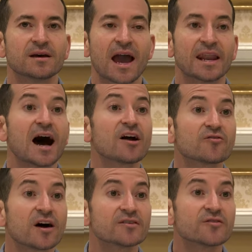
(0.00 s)
an
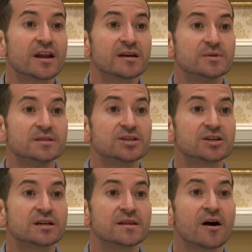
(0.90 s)
outright trading
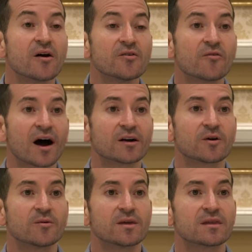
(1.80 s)
position in their own right,
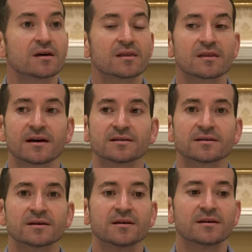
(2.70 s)
where we think that
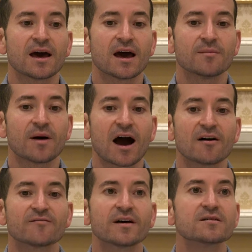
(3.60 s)

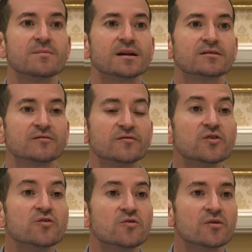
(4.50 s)
our fundamental
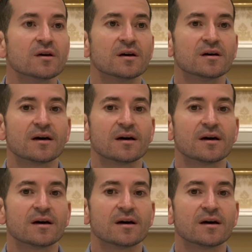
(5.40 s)
view,